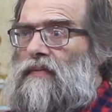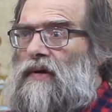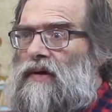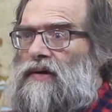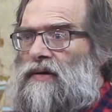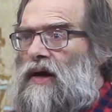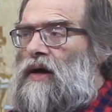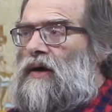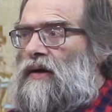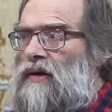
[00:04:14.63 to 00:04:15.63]
Like in
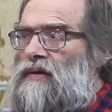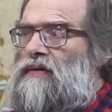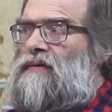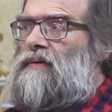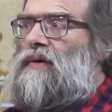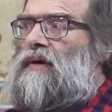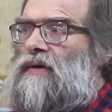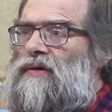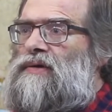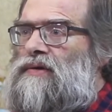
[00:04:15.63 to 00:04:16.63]
Nagaland,
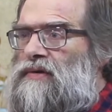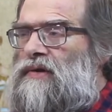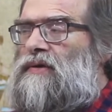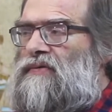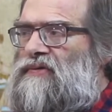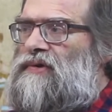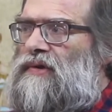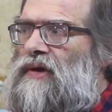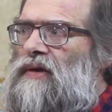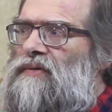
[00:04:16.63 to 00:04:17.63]
English is the
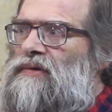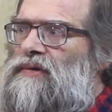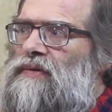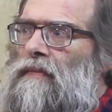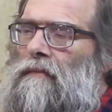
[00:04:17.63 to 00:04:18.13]
official language.